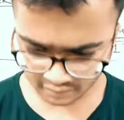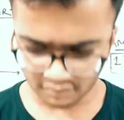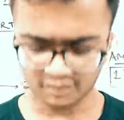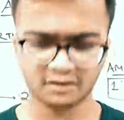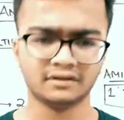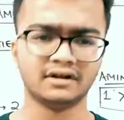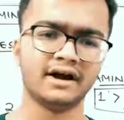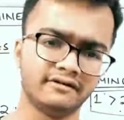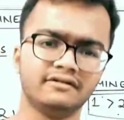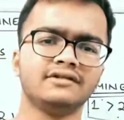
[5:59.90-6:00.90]
or the
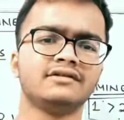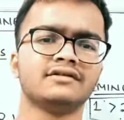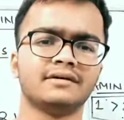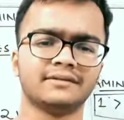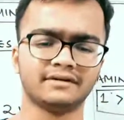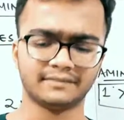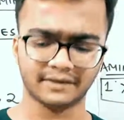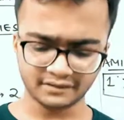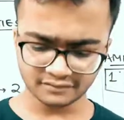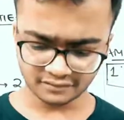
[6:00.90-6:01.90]
hydrolysis of
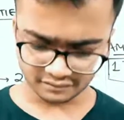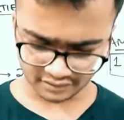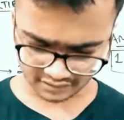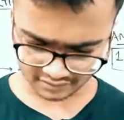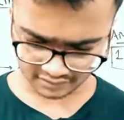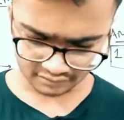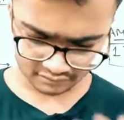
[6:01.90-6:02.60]
amine. So let's see